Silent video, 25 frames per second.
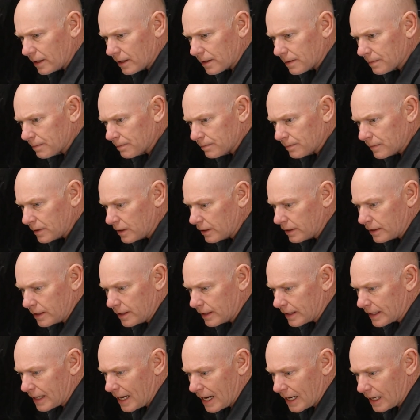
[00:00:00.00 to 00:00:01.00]
You can you,
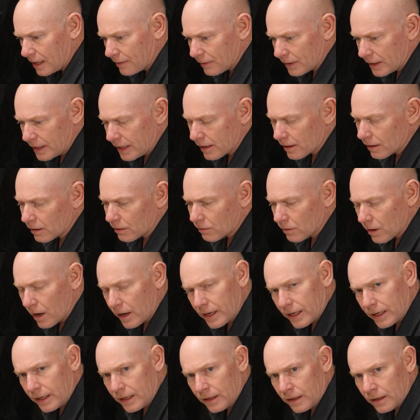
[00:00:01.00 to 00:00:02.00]
you can't even hear it
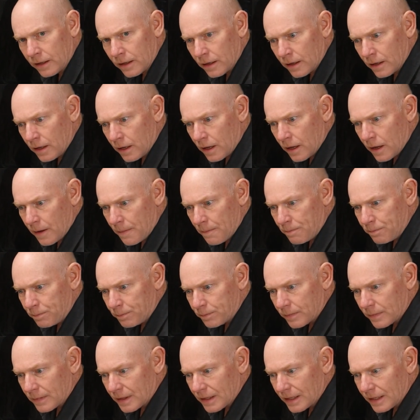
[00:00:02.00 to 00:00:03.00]
running.
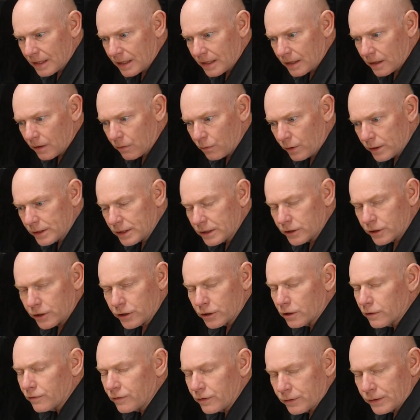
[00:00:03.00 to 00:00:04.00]
I wasn't
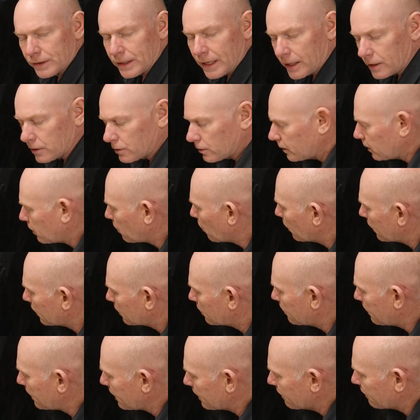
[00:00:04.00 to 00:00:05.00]
sure if it was actually going
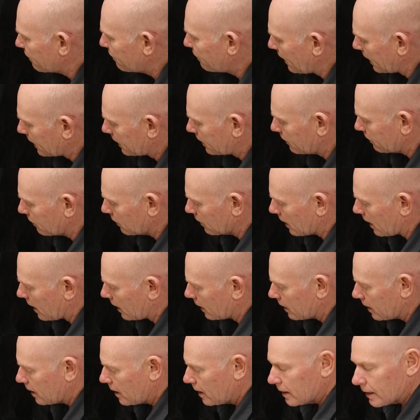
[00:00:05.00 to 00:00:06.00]
to be effective or not.
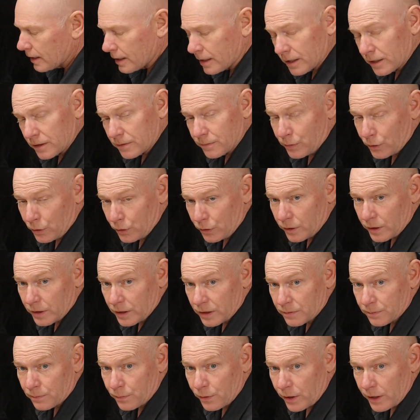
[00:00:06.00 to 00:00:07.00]
Now this booth
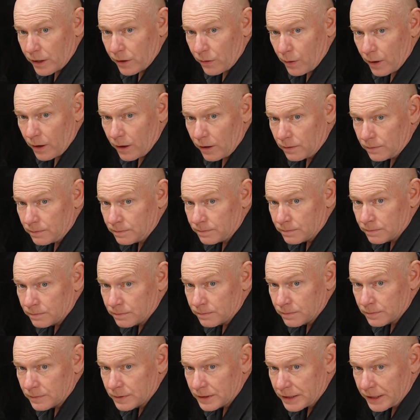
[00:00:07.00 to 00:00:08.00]
is pretty well
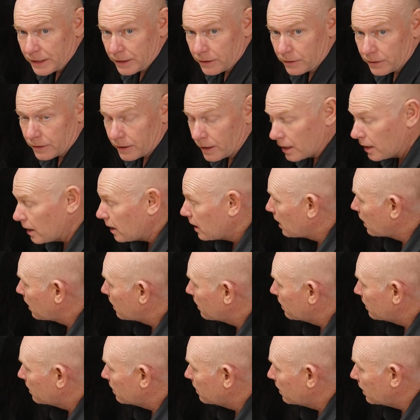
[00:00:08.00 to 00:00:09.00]
sealed.
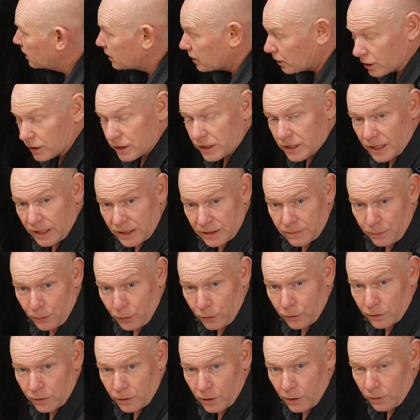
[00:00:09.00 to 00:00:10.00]
It's a good sized
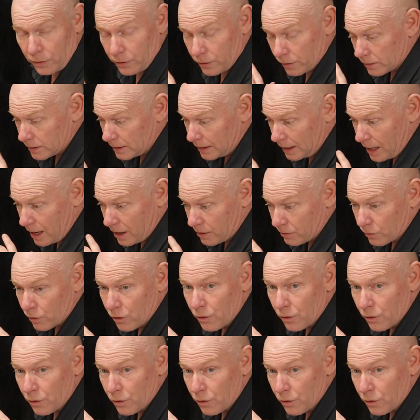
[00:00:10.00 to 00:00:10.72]
booth though. There's a lot of